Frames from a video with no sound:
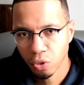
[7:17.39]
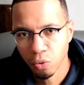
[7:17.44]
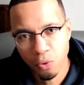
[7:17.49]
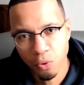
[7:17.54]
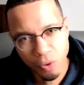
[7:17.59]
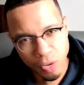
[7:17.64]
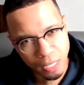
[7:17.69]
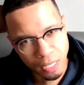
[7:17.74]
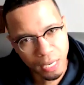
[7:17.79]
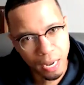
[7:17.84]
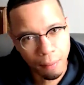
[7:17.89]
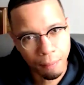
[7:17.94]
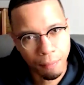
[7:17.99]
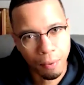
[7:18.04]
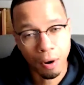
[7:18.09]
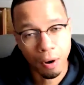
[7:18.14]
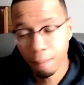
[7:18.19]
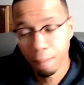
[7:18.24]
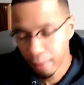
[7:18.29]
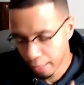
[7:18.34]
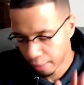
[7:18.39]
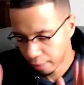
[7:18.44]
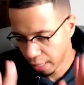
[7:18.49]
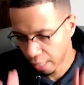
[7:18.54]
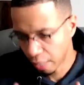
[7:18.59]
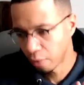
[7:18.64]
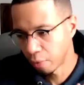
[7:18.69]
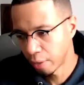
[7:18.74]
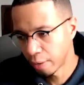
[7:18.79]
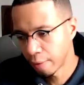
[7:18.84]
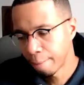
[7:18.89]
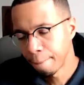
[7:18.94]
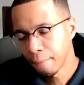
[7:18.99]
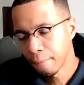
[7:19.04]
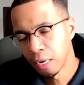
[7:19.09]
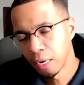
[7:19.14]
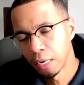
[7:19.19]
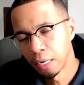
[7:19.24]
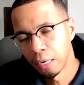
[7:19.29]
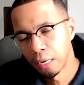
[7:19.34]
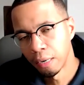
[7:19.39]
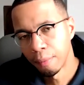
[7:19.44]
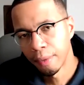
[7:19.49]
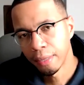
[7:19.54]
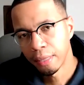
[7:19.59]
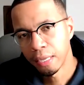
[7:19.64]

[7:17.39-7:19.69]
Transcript: So when you get to that part, but anyway, I